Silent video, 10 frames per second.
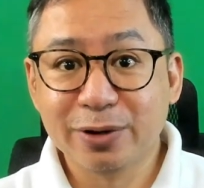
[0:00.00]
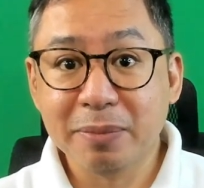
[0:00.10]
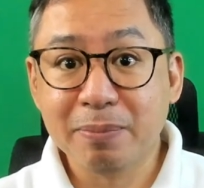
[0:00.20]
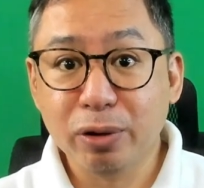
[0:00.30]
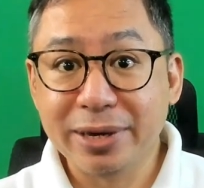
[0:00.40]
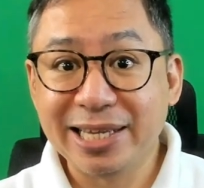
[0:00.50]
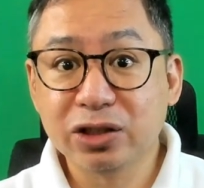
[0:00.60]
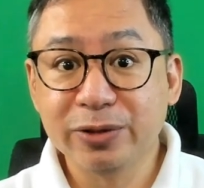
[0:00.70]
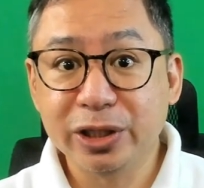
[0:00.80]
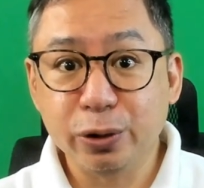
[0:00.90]
from
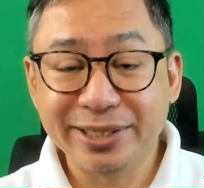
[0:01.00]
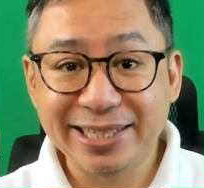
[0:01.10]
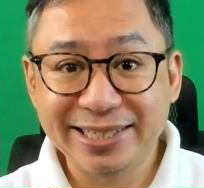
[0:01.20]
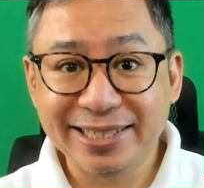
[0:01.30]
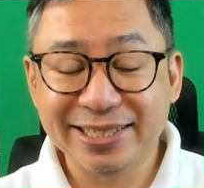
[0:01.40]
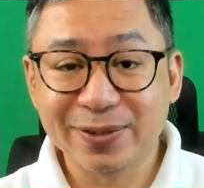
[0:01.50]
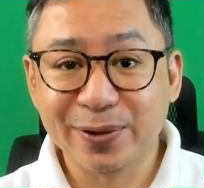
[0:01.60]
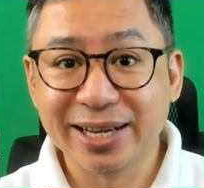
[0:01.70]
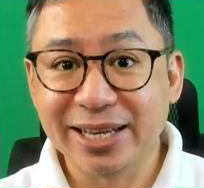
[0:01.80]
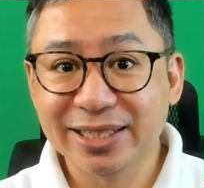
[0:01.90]
employees of
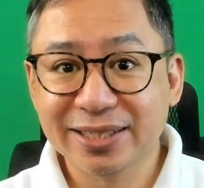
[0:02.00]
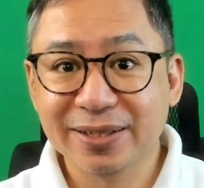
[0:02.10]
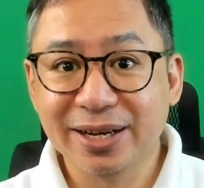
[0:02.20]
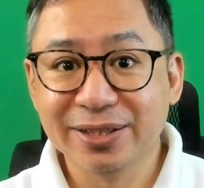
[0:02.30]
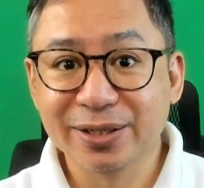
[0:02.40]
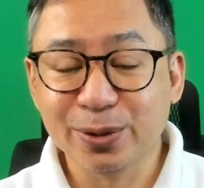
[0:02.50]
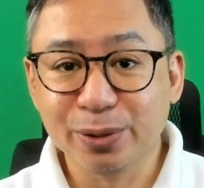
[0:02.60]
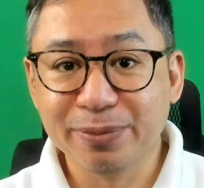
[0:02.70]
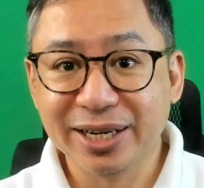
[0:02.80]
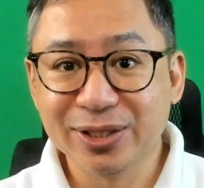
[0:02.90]
GOCCs organized under
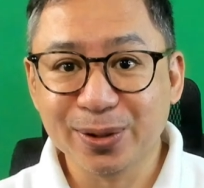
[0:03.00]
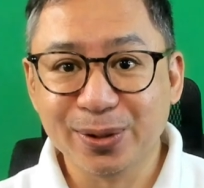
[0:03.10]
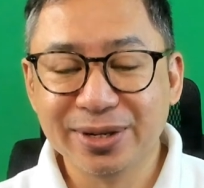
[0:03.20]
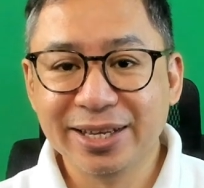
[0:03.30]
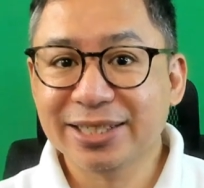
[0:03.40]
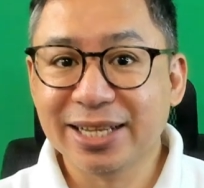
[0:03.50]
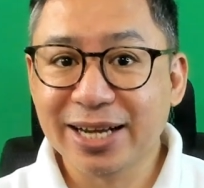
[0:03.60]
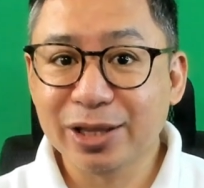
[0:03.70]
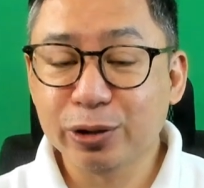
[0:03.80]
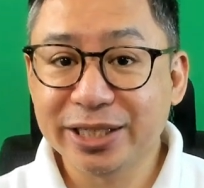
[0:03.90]
the corporation law is
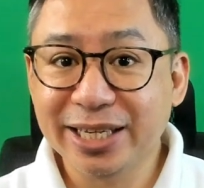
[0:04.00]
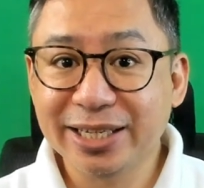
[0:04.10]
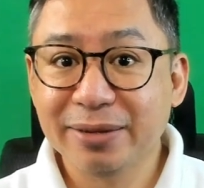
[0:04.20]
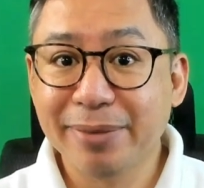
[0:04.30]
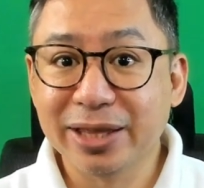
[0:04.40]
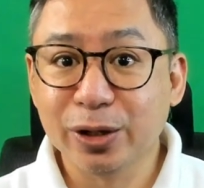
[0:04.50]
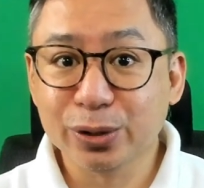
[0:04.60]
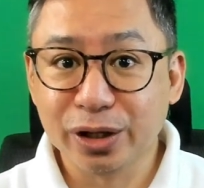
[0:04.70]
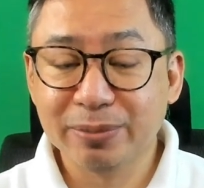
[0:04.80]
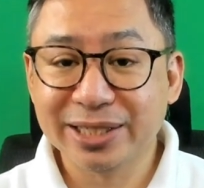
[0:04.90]
the right to seek
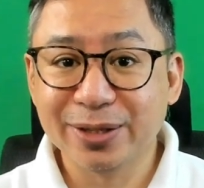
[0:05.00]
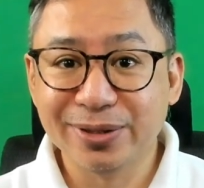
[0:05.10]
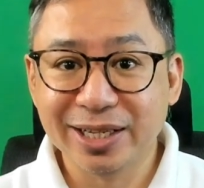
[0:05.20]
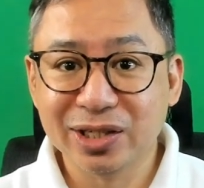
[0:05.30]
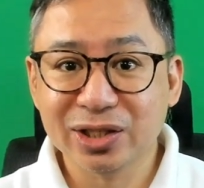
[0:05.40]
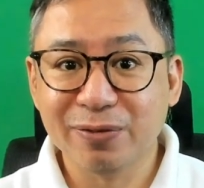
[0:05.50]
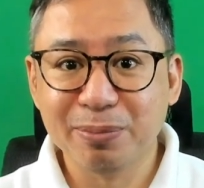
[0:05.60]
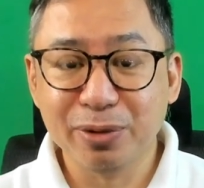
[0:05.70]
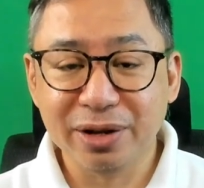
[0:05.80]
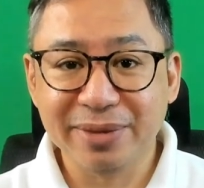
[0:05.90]
better terms and conditions
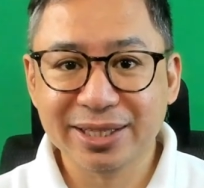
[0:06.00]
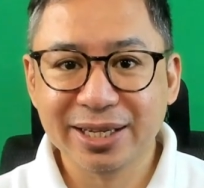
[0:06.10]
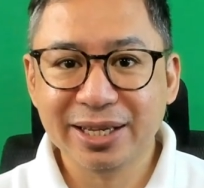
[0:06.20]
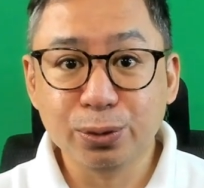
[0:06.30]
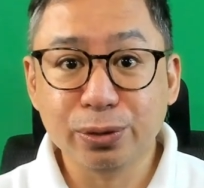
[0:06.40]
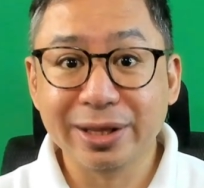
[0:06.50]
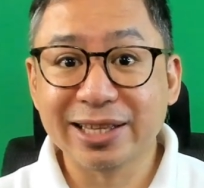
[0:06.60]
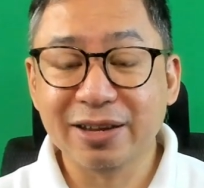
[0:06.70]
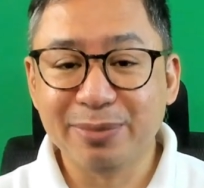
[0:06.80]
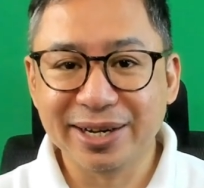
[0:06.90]
of employment through
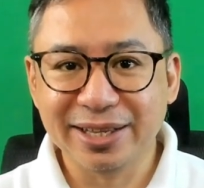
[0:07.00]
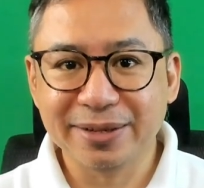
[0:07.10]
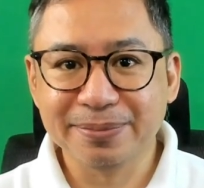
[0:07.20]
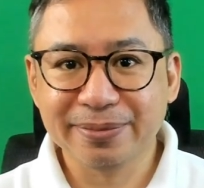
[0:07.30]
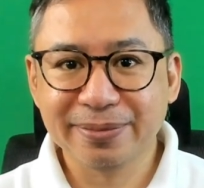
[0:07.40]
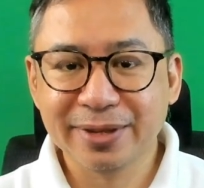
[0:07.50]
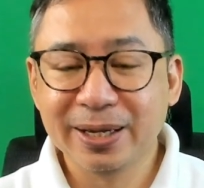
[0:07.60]
collective bargaining.